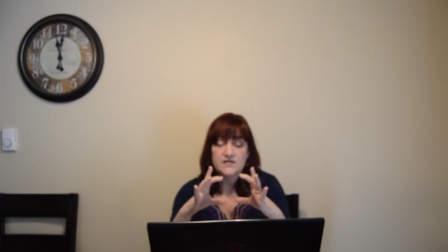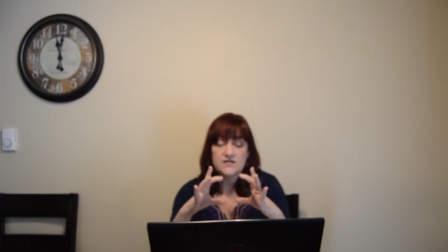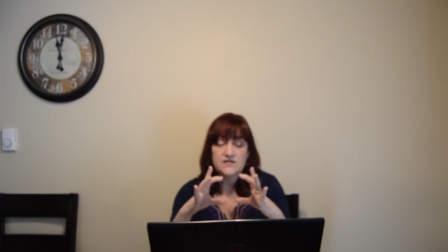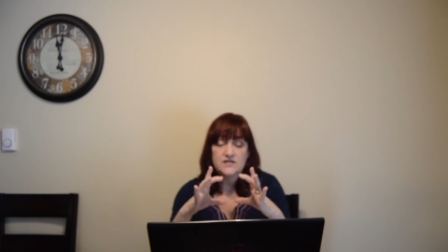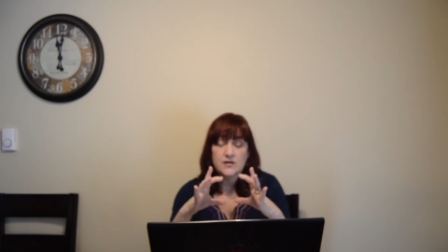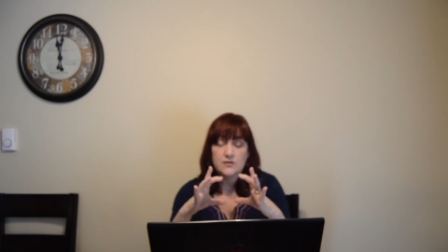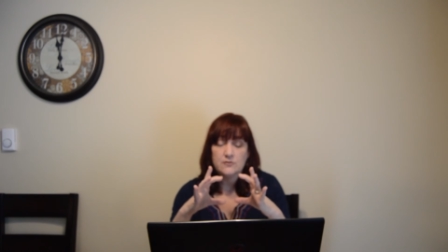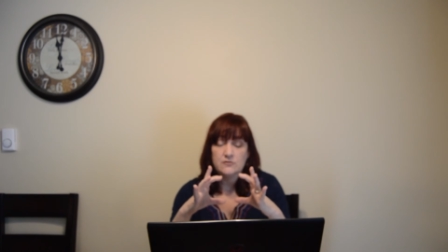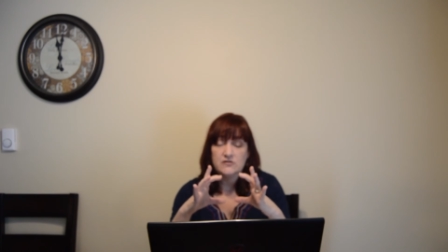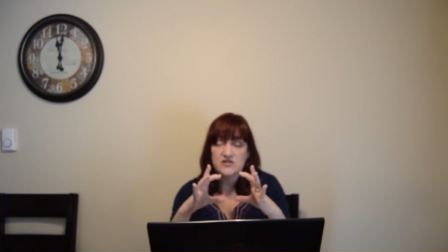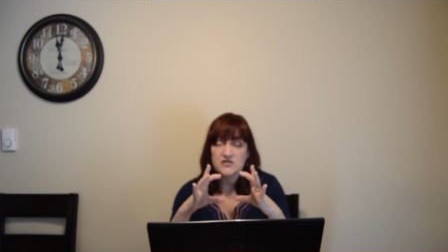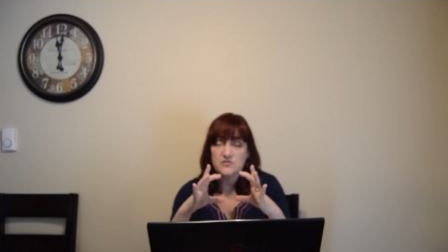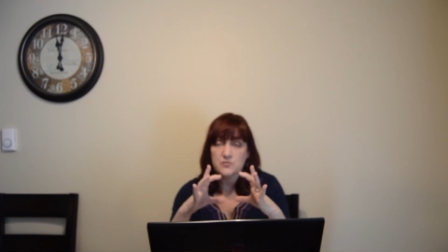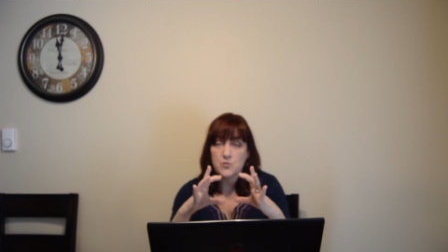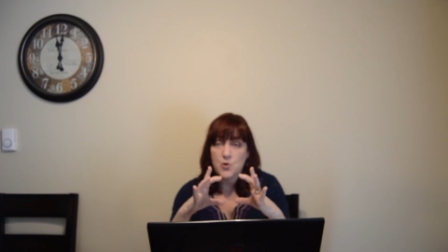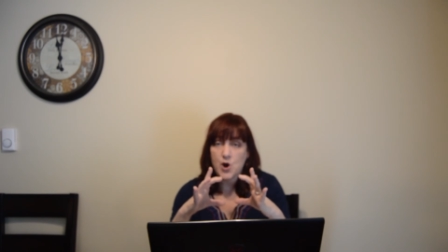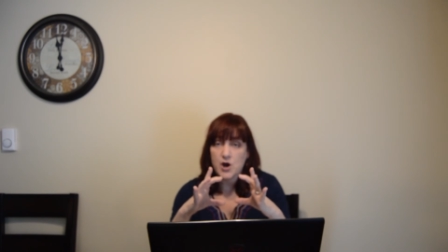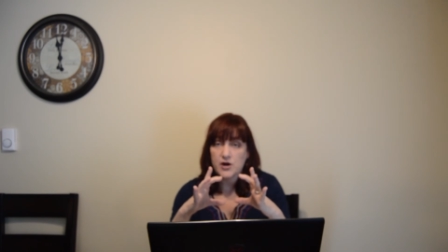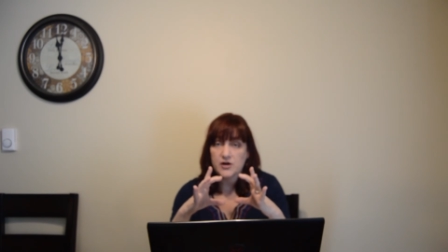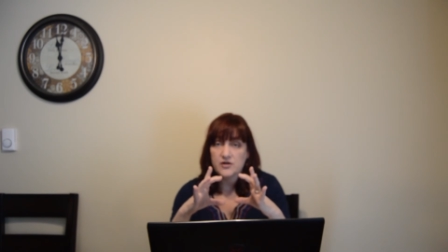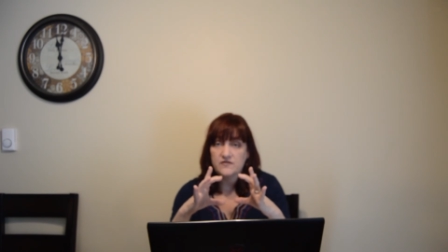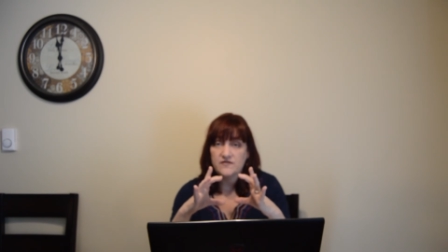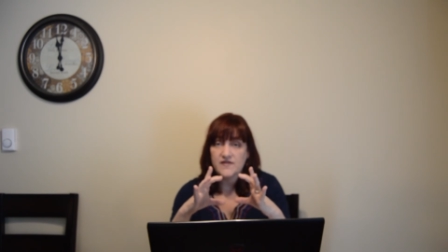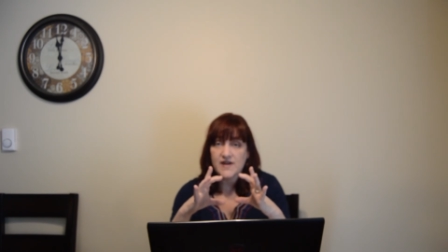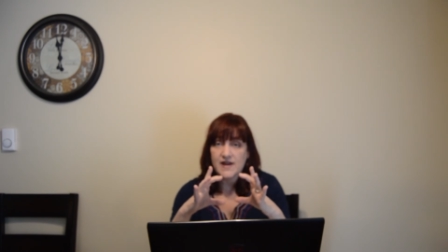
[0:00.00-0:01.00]
so is
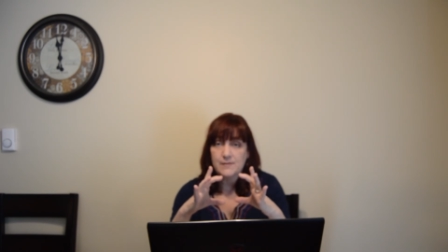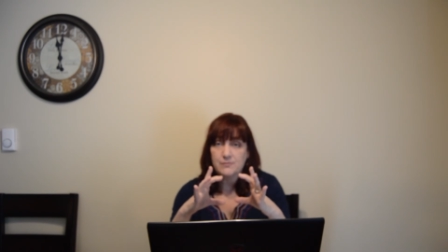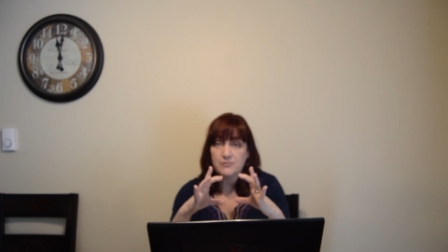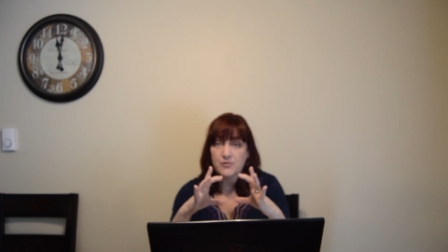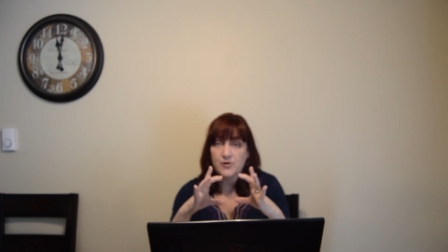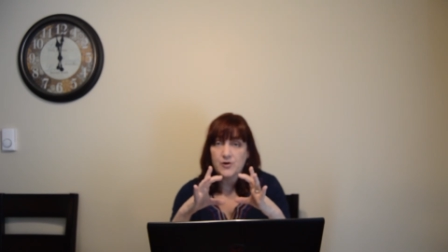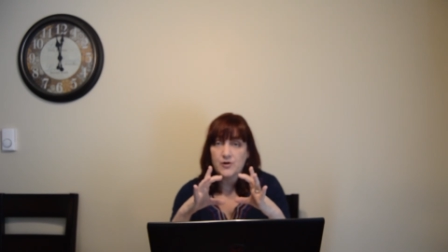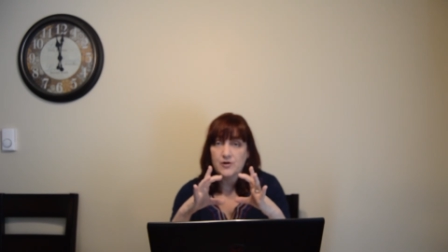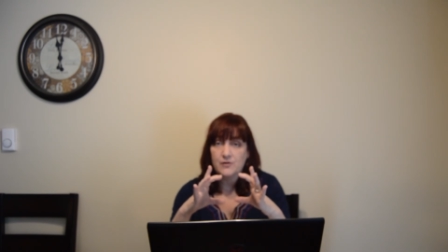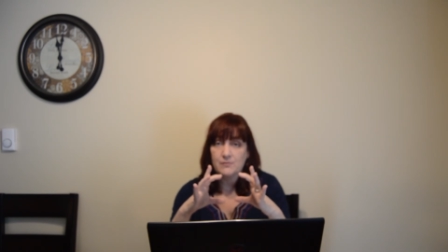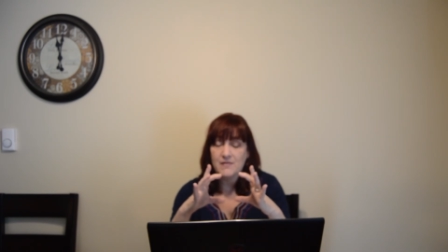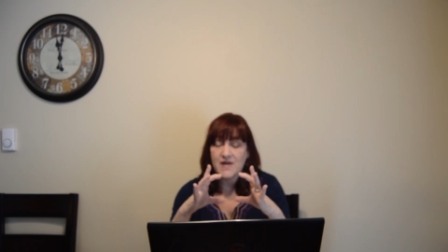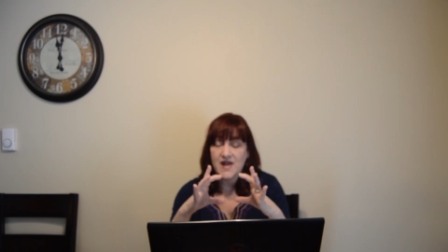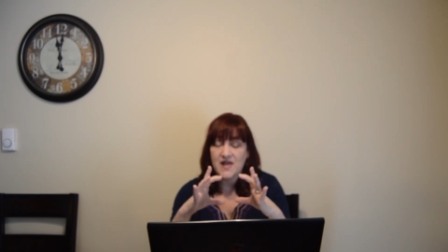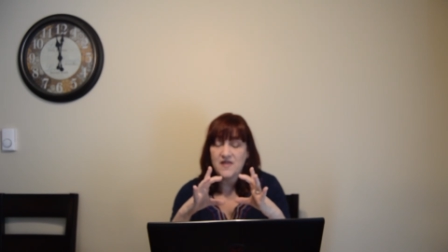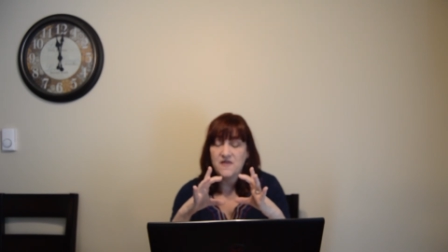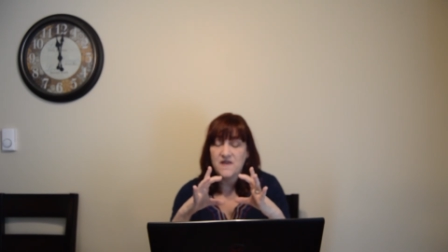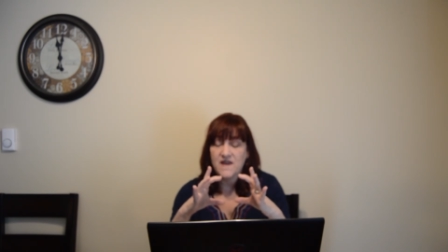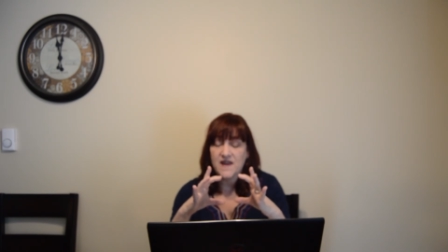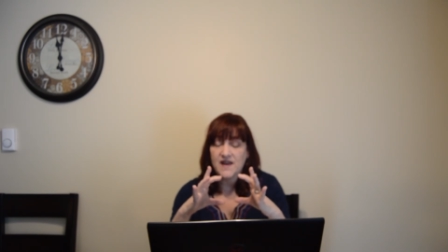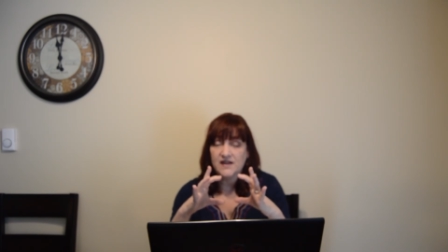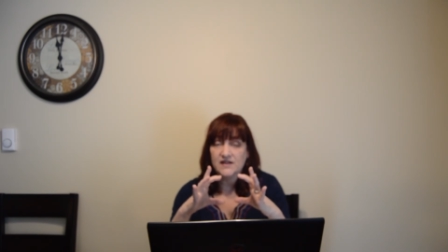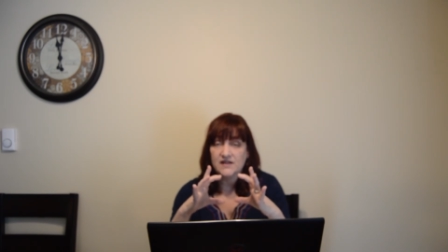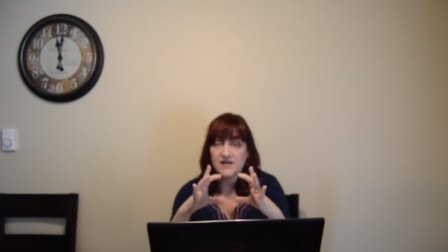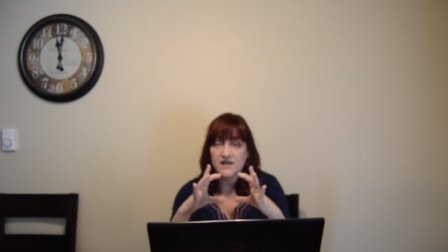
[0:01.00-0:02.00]
water vapor,
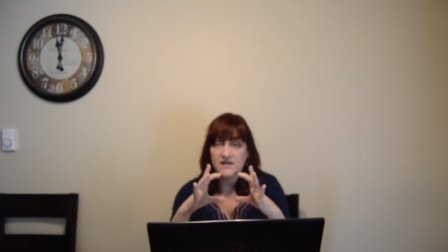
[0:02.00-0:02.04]
methane,